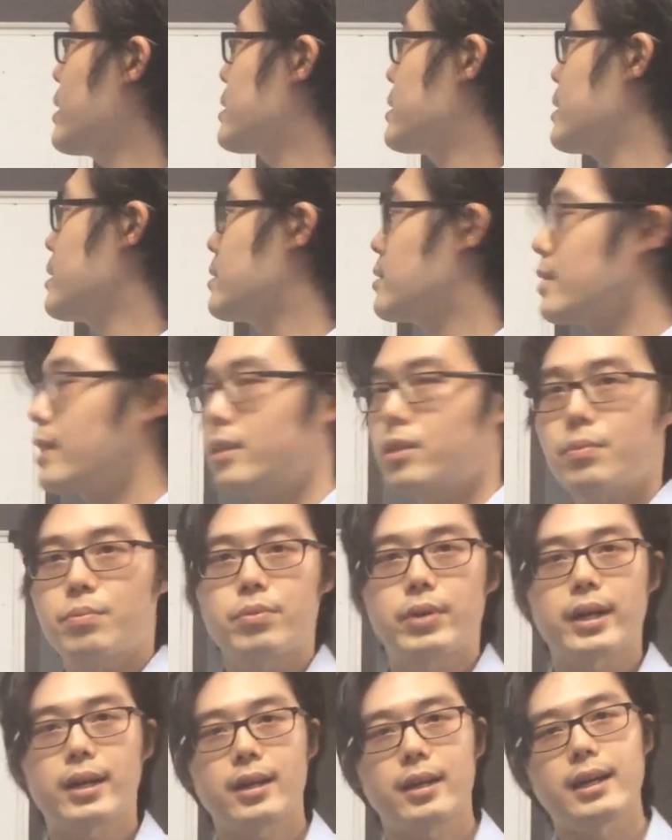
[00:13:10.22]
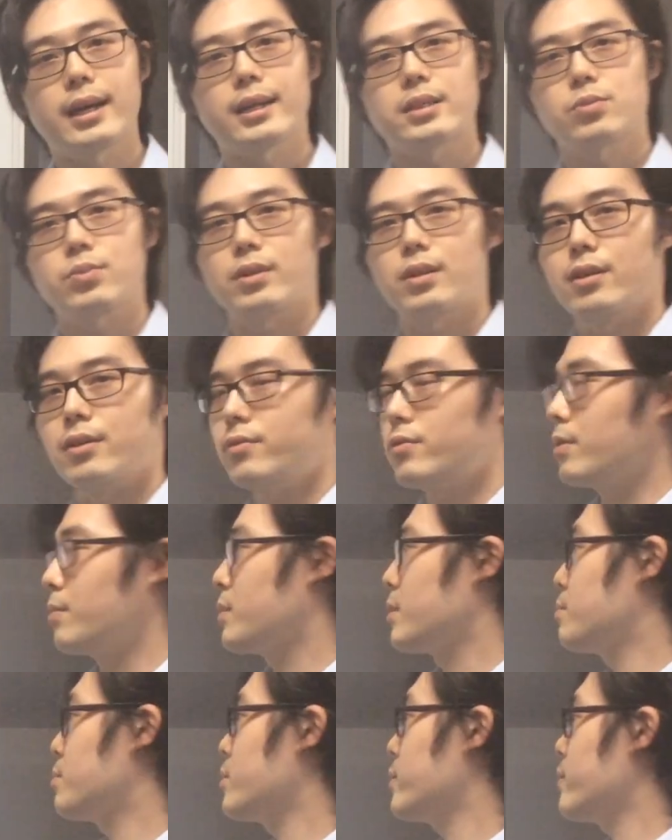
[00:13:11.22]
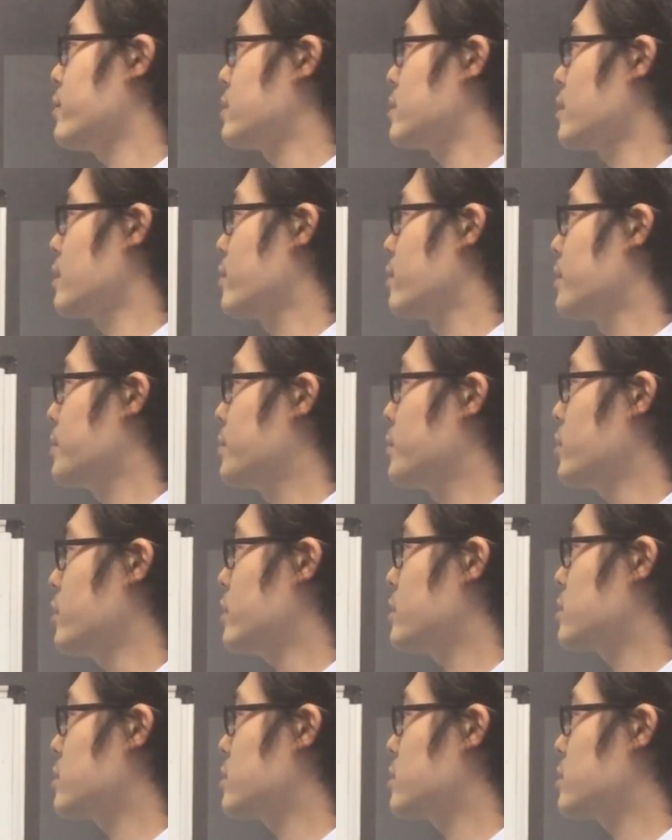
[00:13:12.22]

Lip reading: is inside the bracket, as we learned from the previous side of the board,